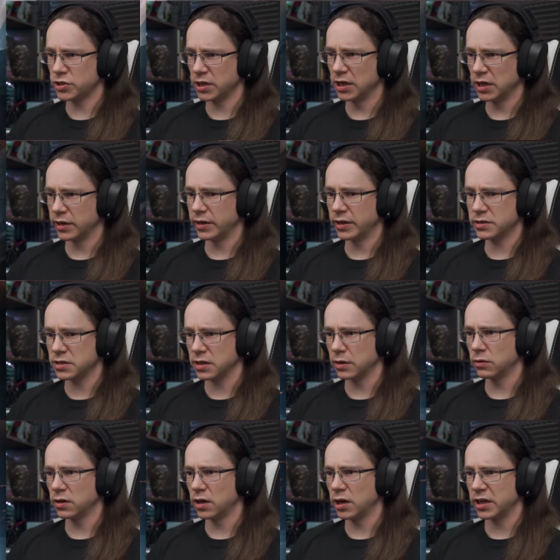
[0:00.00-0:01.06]
a gun, that's
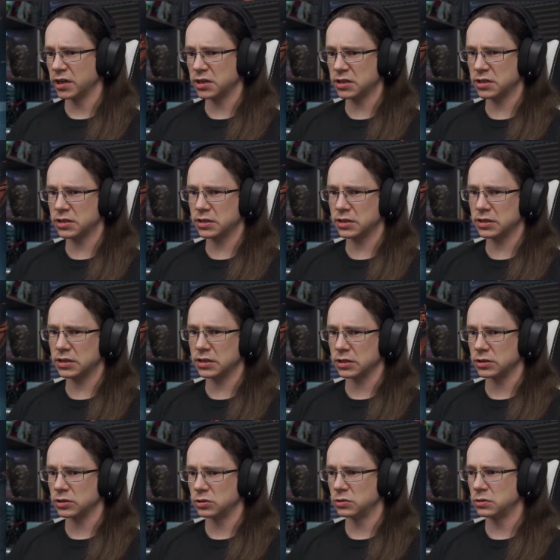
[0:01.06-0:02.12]
how. Oi,
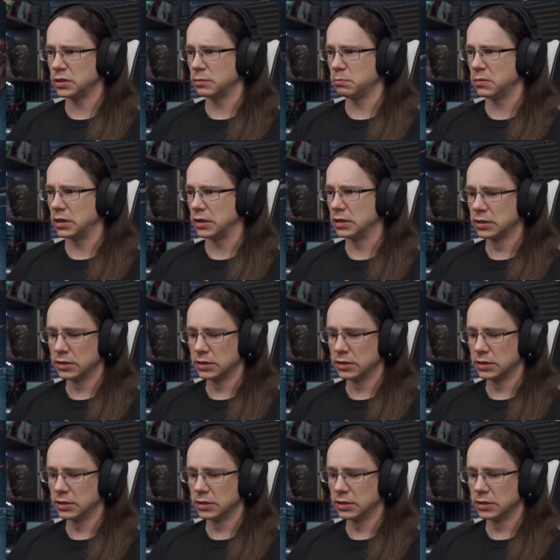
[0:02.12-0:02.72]
caramba.